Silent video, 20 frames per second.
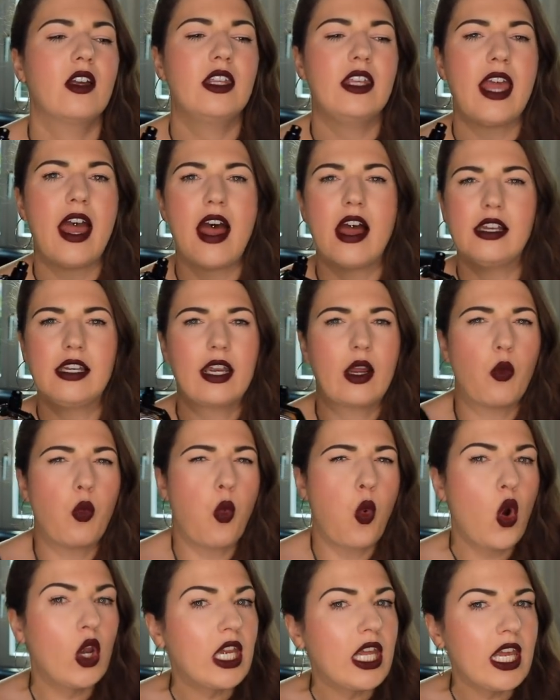yeah, like
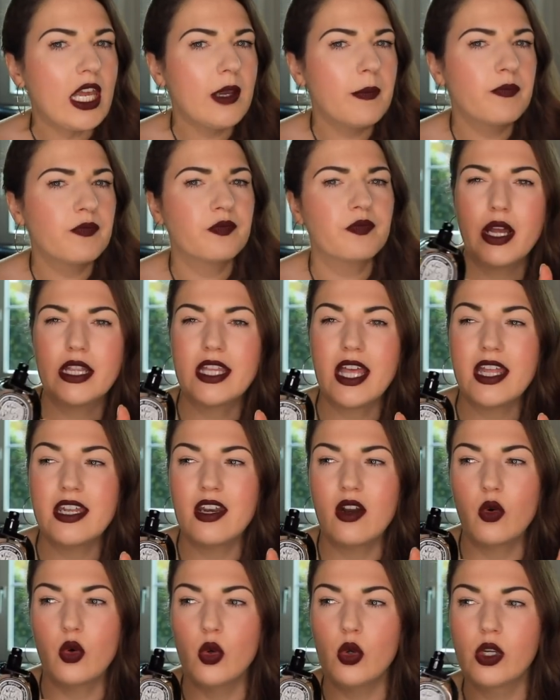woody, but
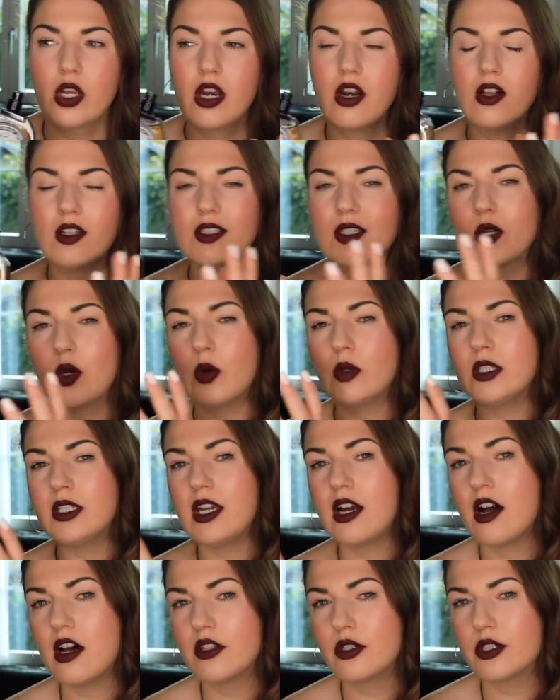then oud can also go in
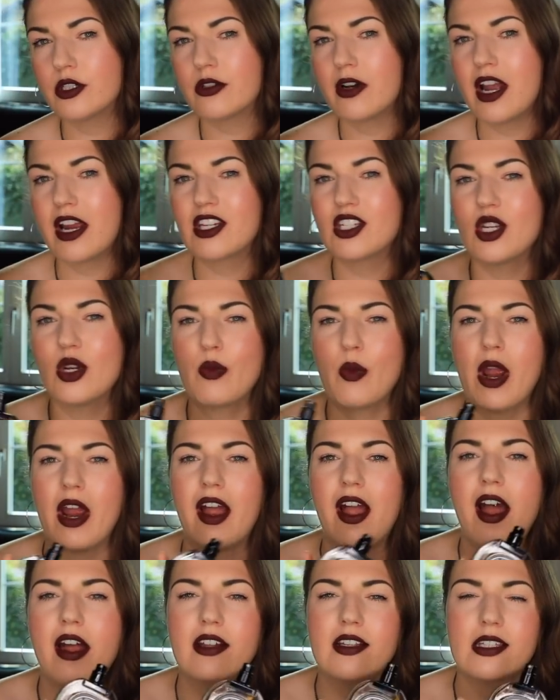the other direction where
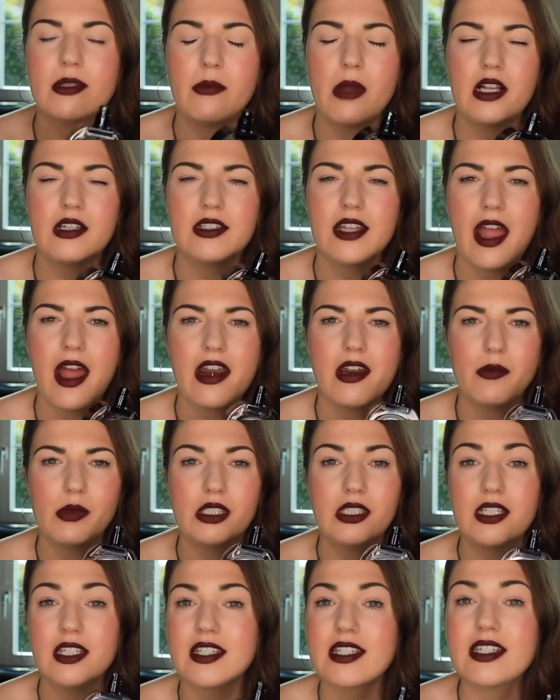it kind of smells
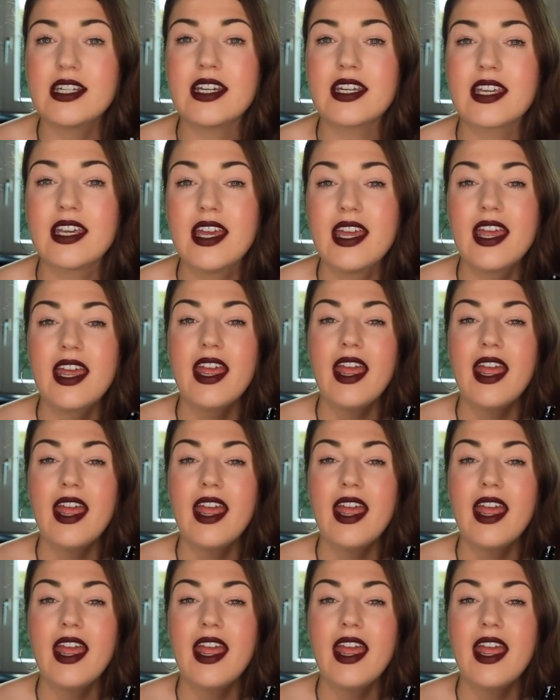animalistic